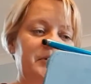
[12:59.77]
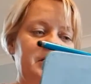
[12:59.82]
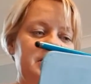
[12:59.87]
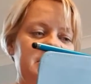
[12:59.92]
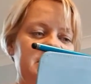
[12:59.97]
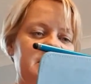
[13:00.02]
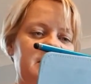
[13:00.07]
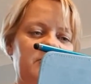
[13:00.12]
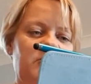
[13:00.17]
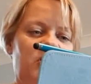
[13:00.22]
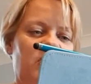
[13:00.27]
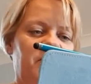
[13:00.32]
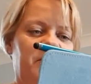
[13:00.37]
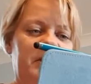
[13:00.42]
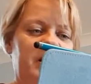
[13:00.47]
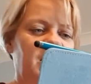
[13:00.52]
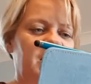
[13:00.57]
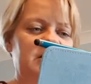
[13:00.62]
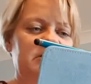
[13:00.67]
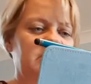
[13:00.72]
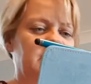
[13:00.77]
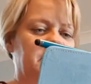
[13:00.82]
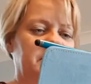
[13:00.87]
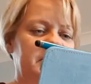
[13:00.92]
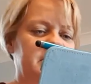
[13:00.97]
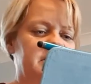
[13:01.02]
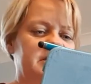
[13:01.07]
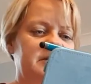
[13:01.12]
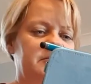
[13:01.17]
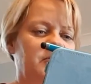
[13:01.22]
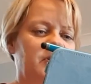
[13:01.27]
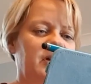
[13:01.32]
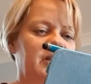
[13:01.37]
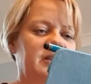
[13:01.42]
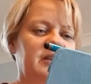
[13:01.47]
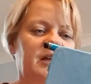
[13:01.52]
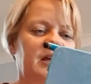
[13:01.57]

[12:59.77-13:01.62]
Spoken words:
printed them off, but I only printed them off,